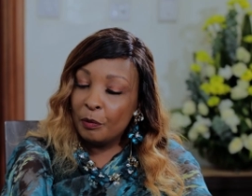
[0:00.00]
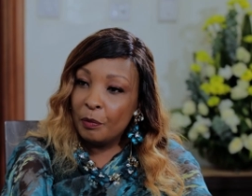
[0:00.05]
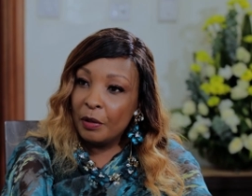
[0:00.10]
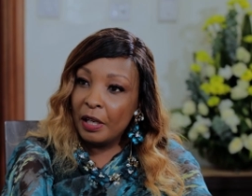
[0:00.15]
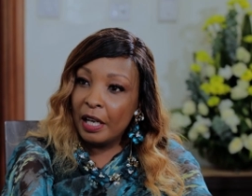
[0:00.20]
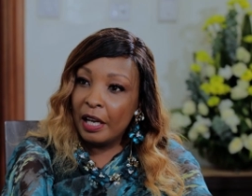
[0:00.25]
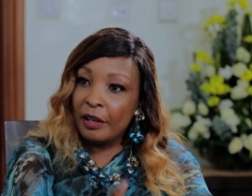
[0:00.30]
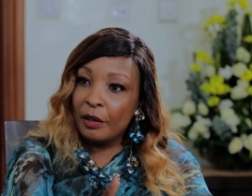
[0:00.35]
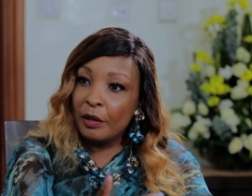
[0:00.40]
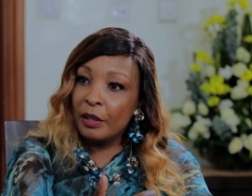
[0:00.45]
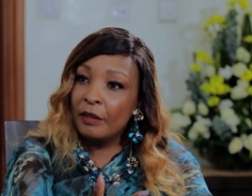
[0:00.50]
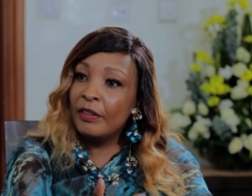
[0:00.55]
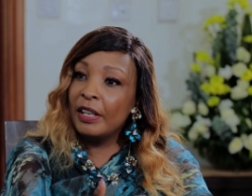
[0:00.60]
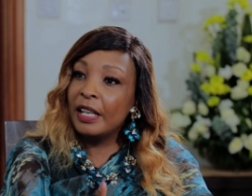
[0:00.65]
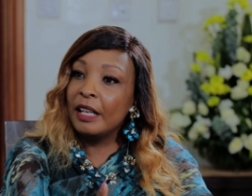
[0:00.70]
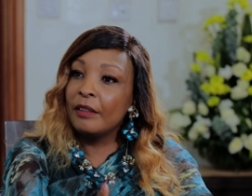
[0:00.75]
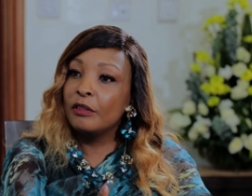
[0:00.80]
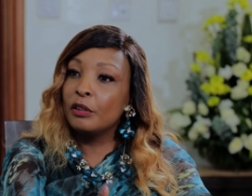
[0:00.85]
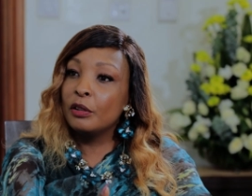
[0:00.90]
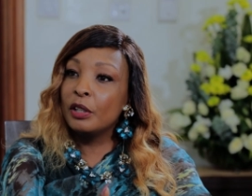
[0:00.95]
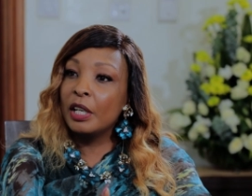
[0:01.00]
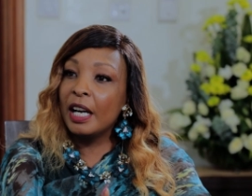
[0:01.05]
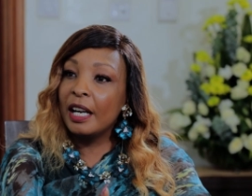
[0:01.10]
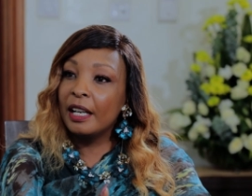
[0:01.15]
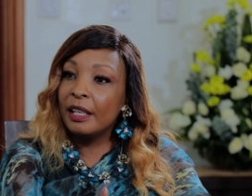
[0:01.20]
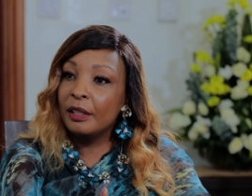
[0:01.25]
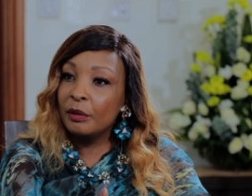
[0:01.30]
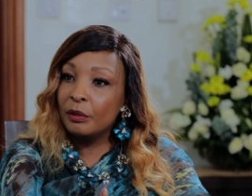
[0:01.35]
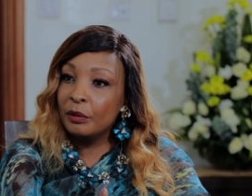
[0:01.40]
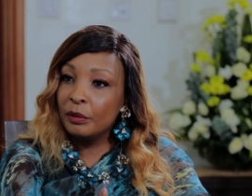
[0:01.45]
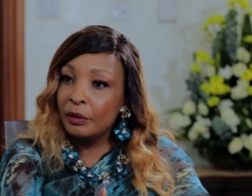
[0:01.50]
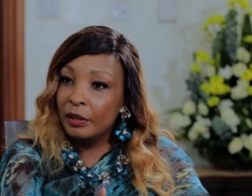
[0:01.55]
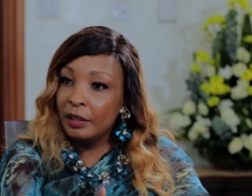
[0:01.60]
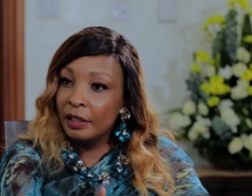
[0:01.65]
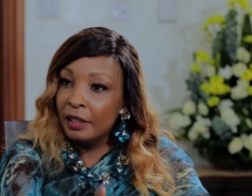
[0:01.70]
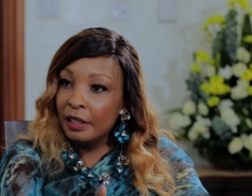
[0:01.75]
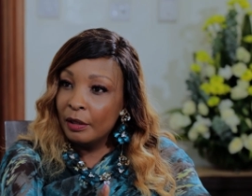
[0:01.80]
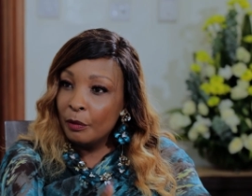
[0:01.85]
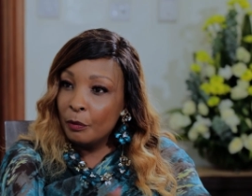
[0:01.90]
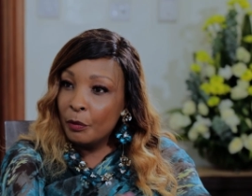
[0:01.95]
you play around, even avocado
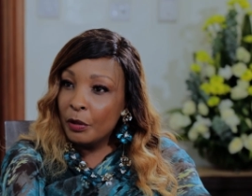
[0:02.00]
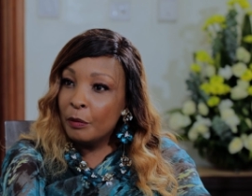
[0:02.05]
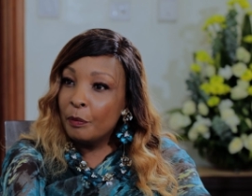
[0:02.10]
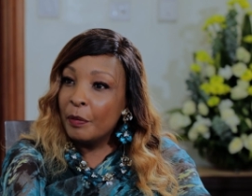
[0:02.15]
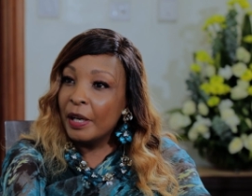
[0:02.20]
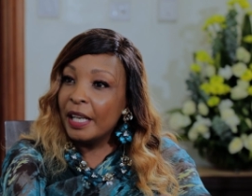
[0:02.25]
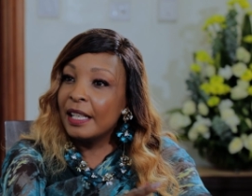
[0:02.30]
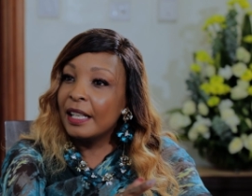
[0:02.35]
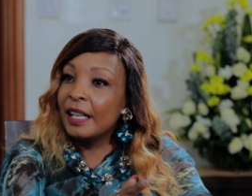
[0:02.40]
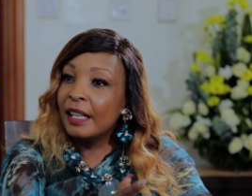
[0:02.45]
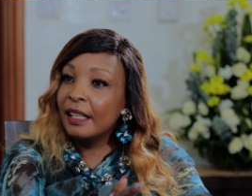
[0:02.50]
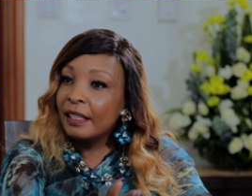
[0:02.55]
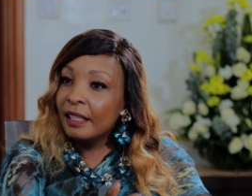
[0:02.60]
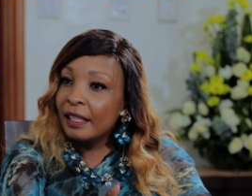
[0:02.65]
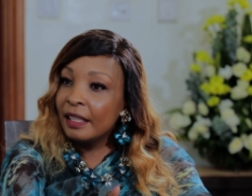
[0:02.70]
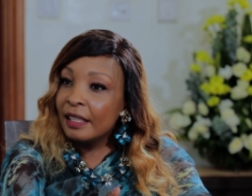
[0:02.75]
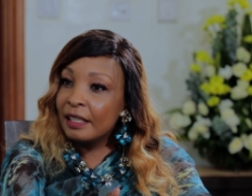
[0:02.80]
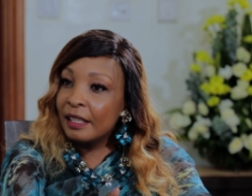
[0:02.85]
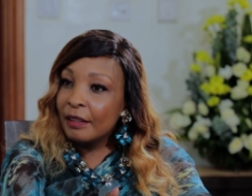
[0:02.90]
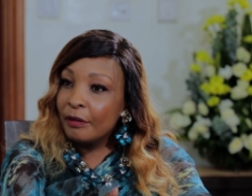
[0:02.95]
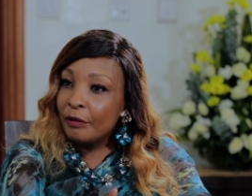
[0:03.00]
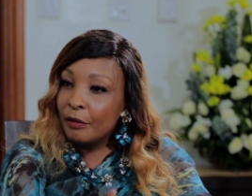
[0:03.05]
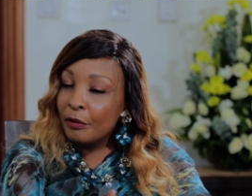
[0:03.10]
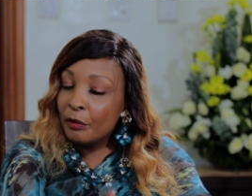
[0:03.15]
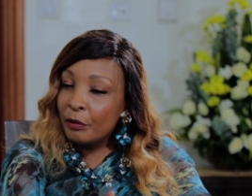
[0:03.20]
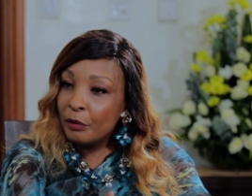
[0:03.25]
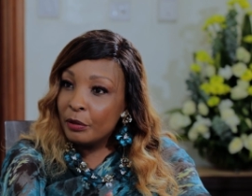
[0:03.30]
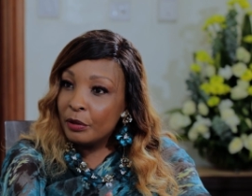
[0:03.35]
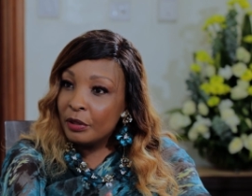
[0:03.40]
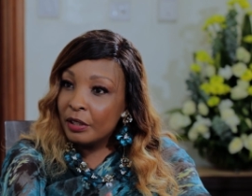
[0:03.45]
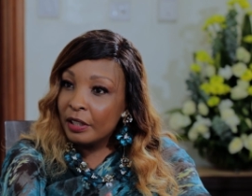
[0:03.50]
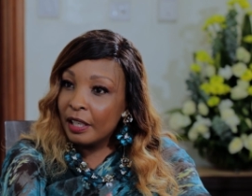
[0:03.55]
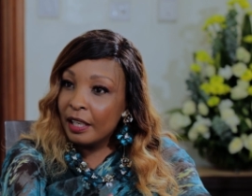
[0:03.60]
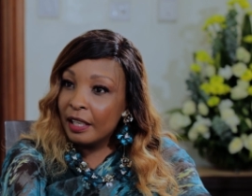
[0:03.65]
with banana as the fruit,